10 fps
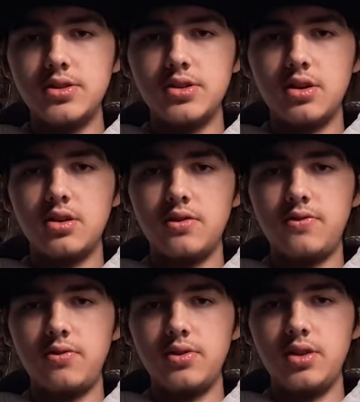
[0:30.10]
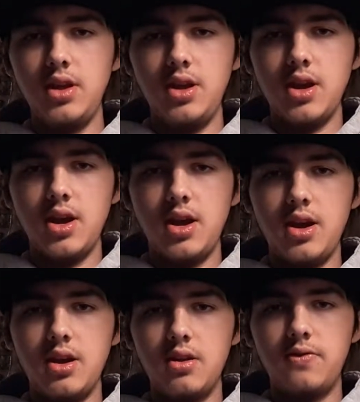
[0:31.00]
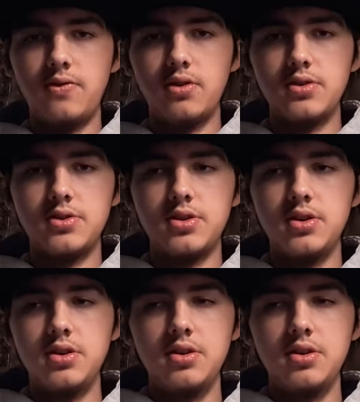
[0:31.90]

start off with the AL first.